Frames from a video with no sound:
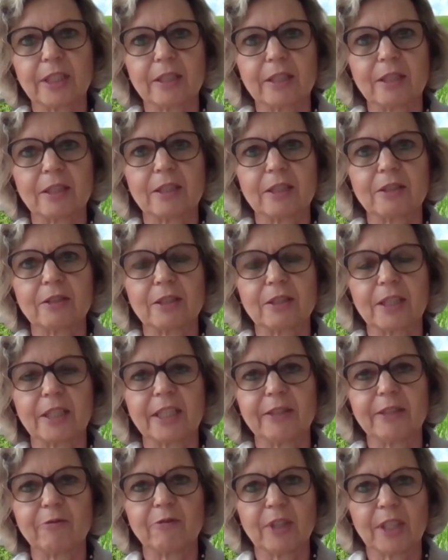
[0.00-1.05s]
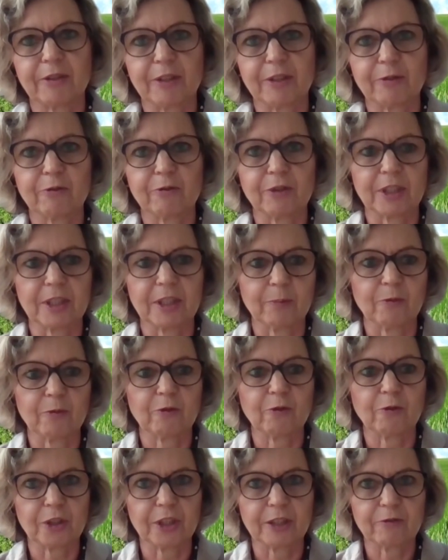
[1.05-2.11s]
out here, it is a key worry for
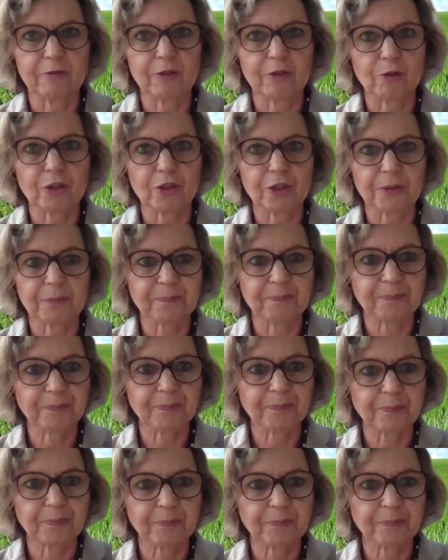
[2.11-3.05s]
them for their future.